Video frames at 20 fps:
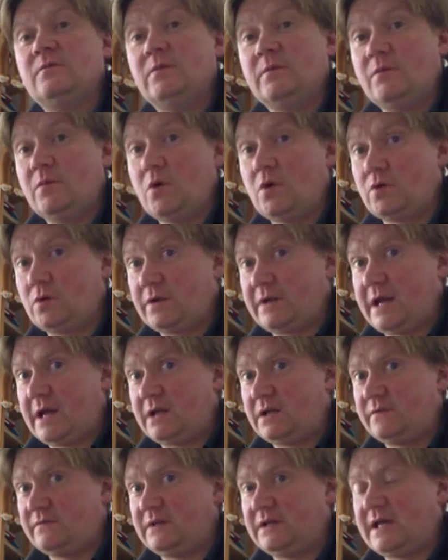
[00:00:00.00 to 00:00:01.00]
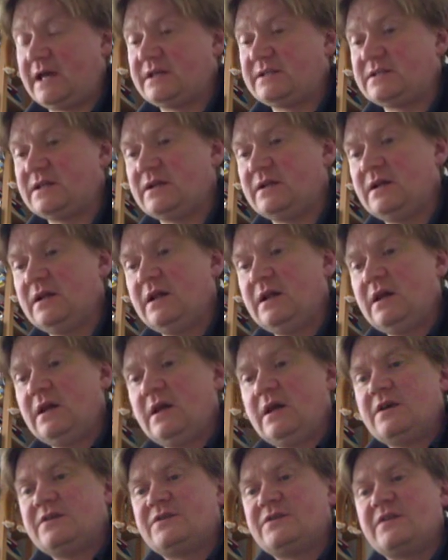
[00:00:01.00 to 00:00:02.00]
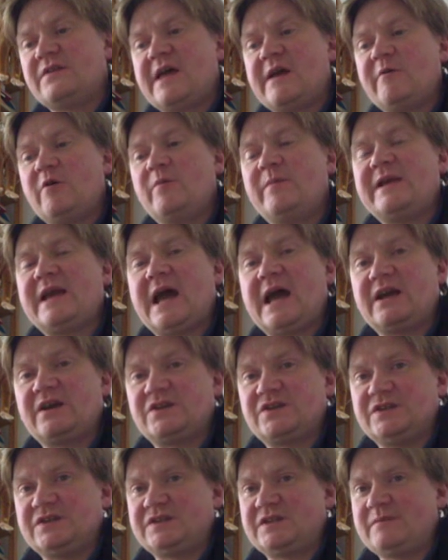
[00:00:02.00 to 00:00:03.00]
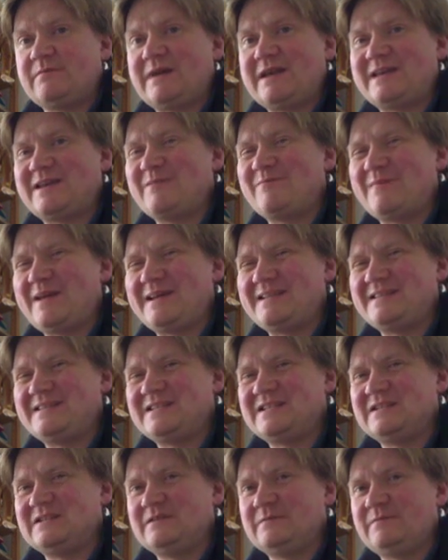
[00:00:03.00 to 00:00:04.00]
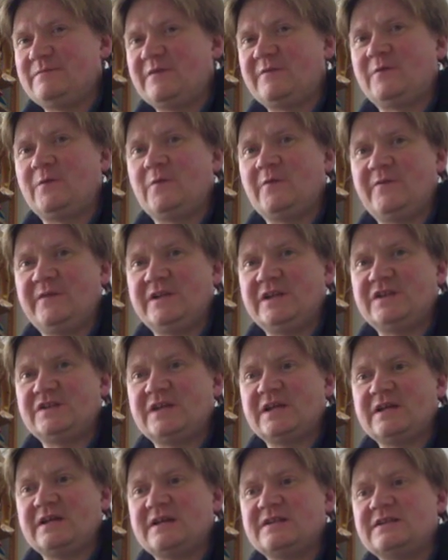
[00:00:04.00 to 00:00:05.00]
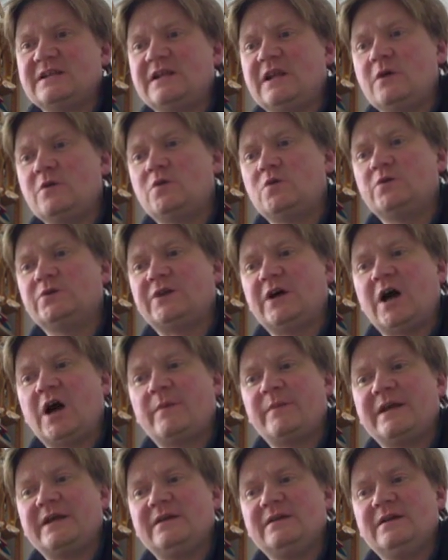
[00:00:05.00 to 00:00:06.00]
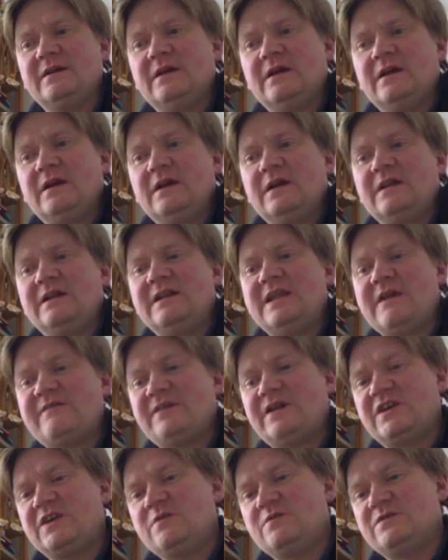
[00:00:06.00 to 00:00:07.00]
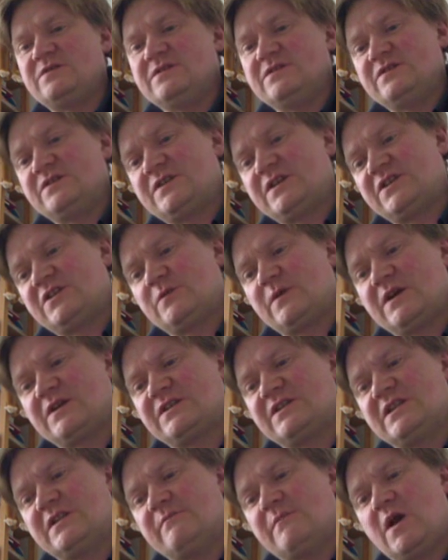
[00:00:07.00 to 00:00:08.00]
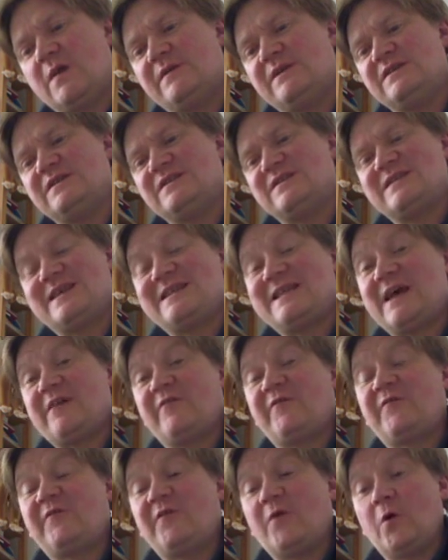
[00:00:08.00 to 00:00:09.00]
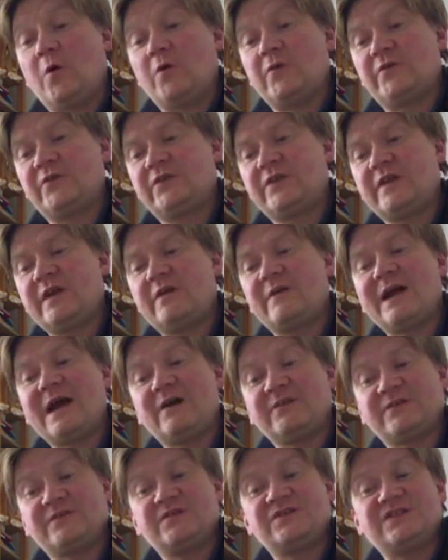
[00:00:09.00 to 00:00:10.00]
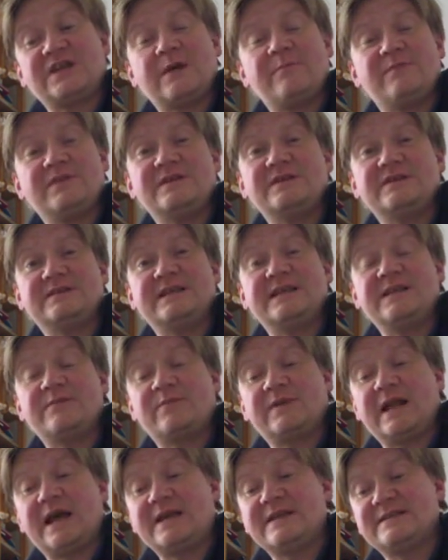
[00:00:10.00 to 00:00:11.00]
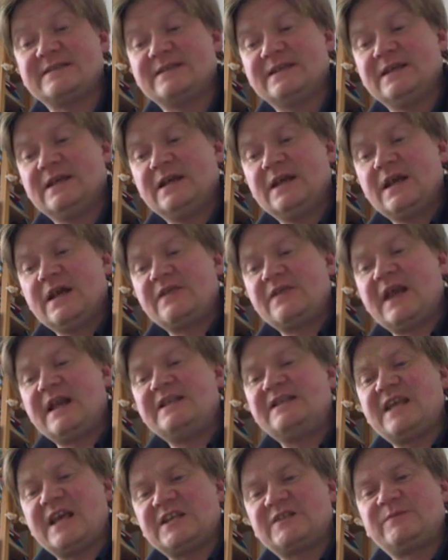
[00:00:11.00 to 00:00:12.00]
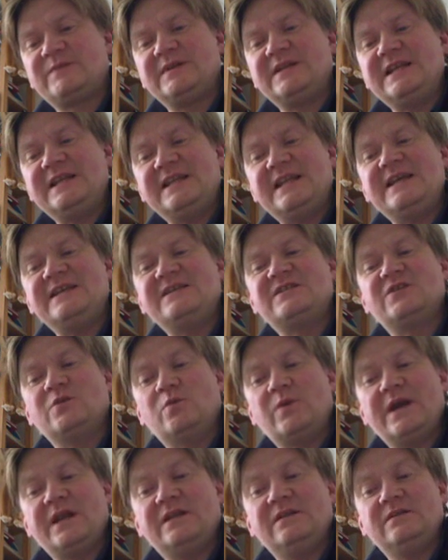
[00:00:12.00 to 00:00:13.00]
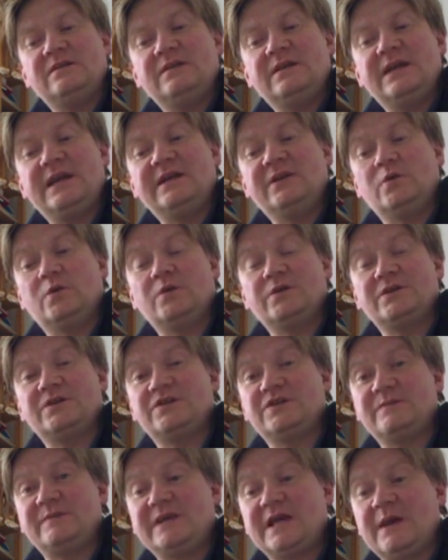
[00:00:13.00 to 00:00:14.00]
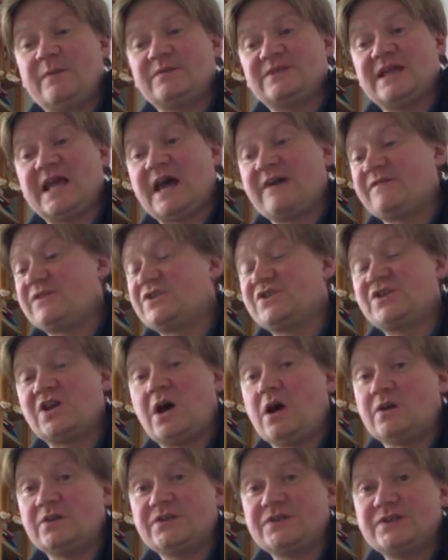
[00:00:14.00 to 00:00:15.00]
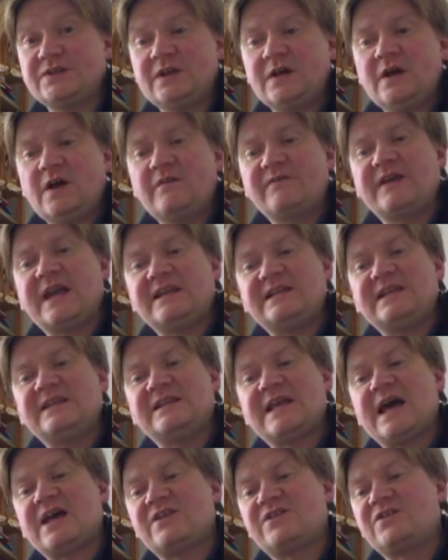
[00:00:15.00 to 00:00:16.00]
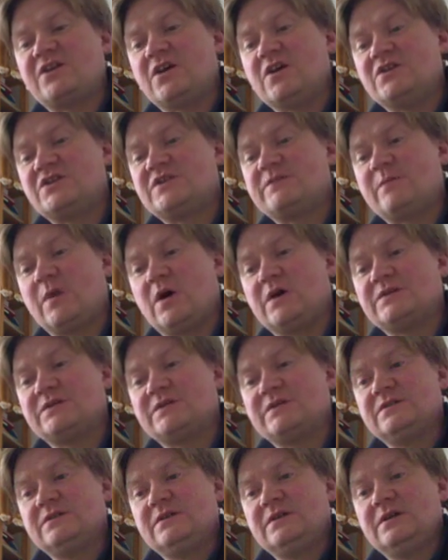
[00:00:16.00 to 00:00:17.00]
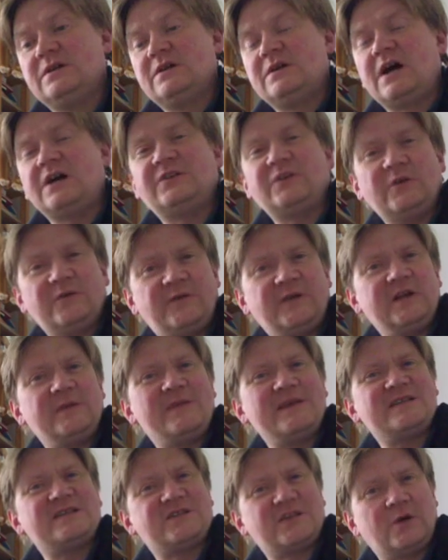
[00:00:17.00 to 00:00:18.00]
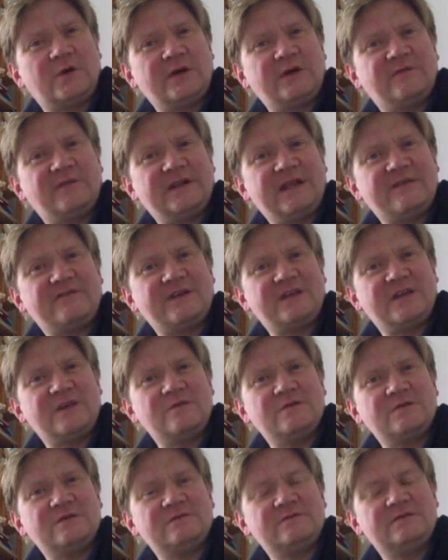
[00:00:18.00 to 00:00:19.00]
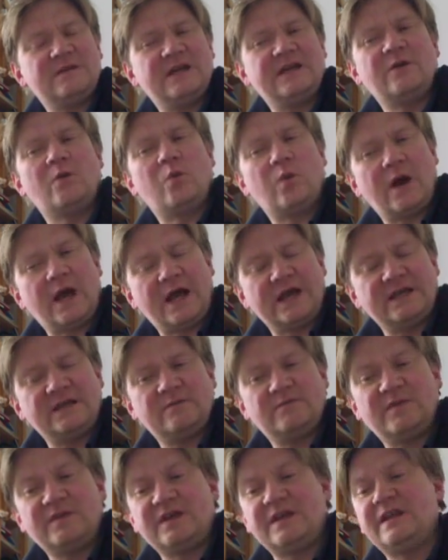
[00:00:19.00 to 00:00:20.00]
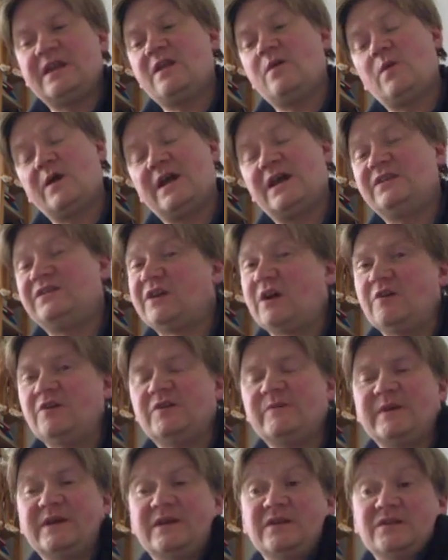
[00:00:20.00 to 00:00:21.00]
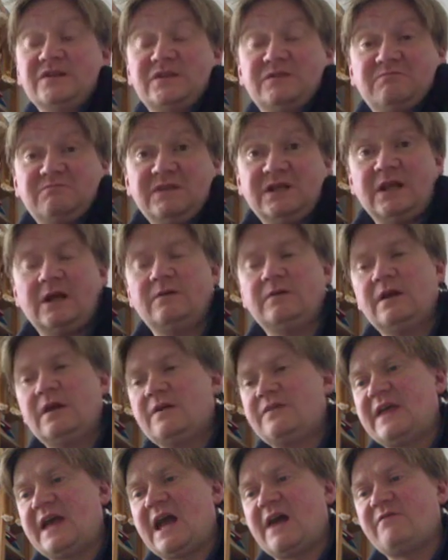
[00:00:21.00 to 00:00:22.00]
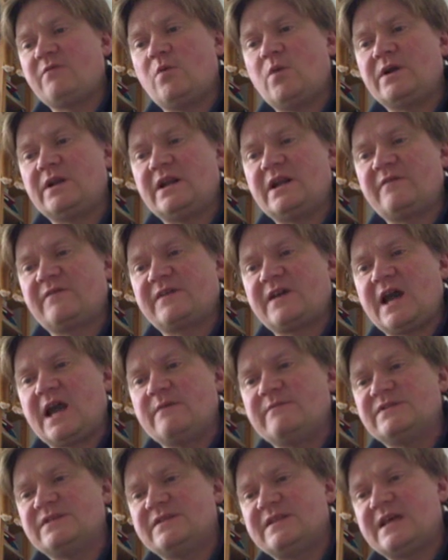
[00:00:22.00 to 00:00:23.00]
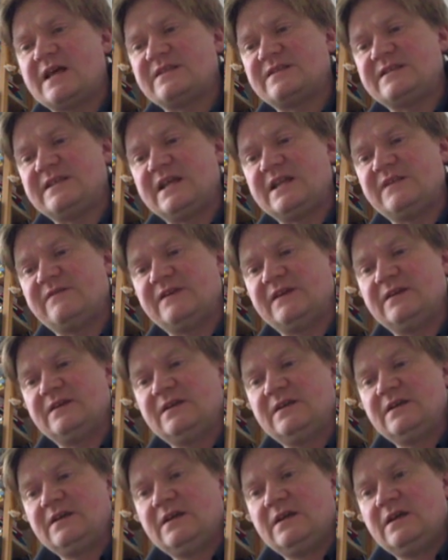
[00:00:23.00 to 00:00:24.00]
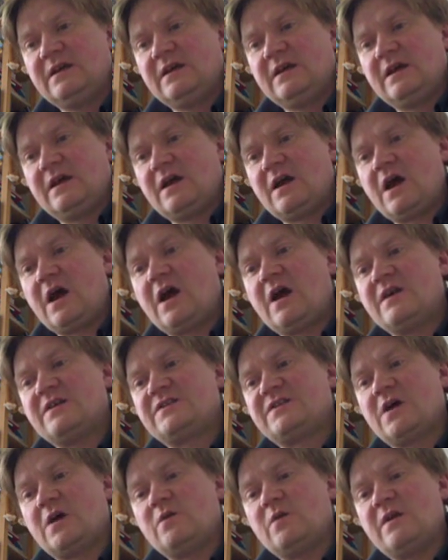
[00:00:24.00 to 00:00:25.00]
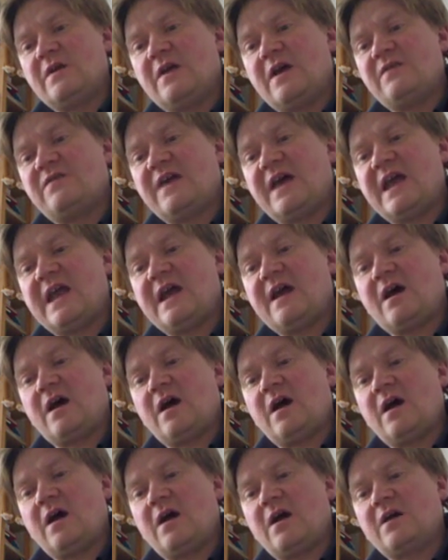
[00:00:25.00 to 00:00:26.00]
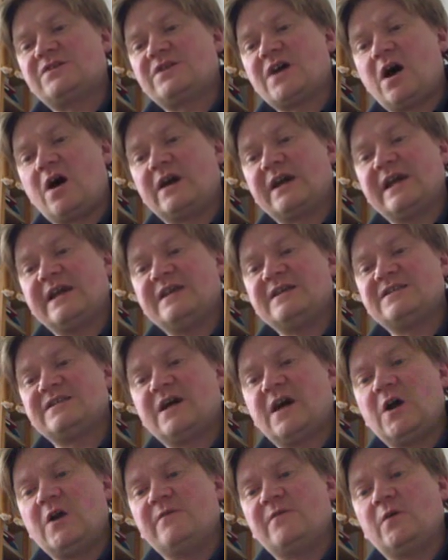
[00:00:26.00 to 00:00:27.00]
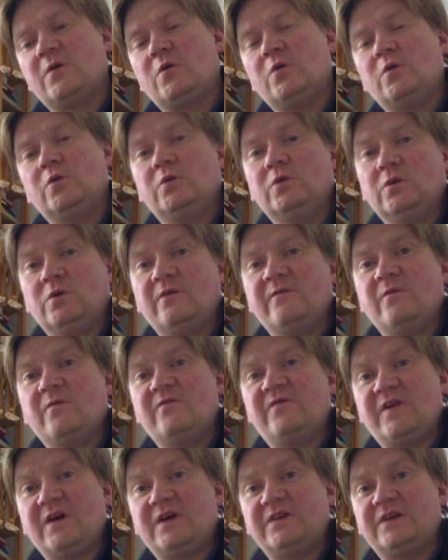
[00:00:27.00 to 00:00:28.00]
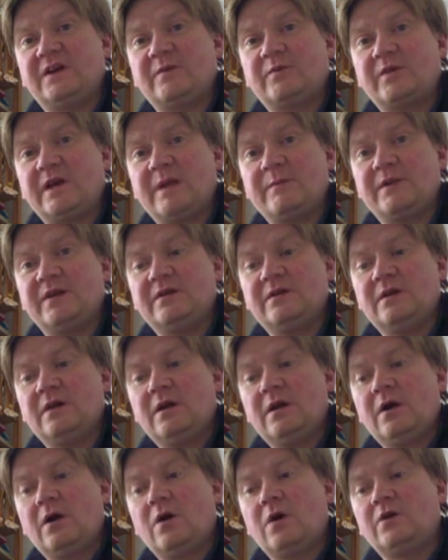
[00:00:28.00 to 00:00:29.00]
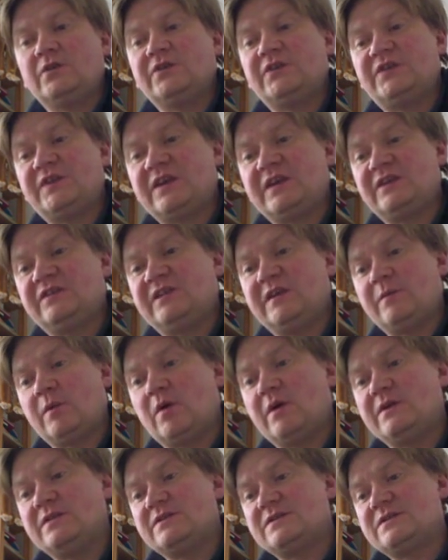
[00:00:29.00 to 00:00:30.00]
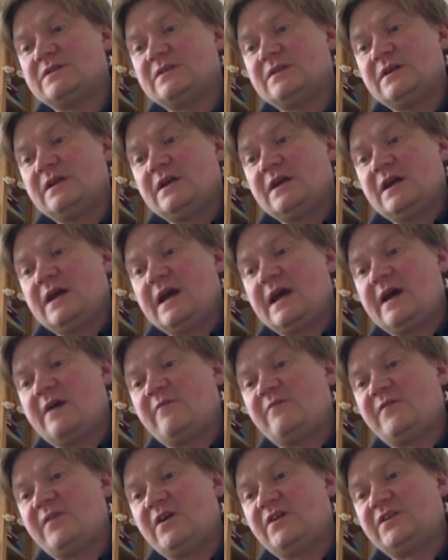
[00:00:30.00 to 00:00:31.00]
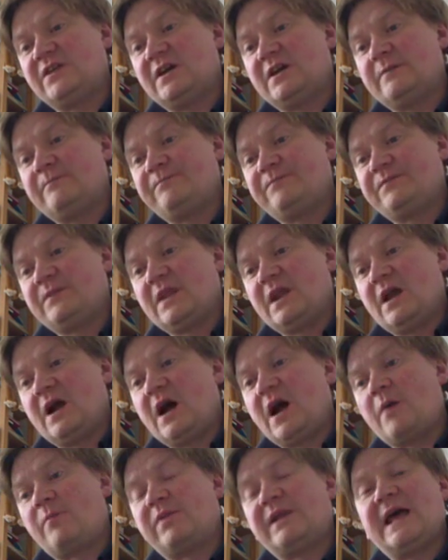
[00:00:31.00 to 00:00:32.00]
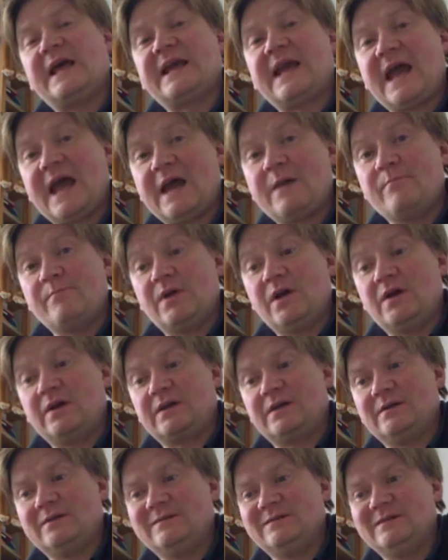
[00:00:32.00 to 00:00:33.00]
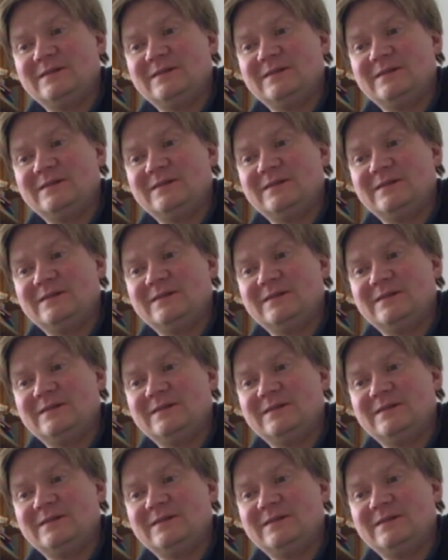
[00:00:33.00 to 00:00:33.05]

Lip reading: More on Hanover later. So they will be anxious to make amends before finishing. It's a local derby. Leverkusen's situation at the moment is that they're now fourth, so they're out of the Champions League place. They desperately need to win in order to be able to have a chance of getting that third spot. I do feel a bit sorry for Leverkusen in a way, but then in a way I don't because, they haven't won enough games and that's the end of it. So their target is to overhaul Werder Bremen on 60 points. Now, Werder are playing Hamburg.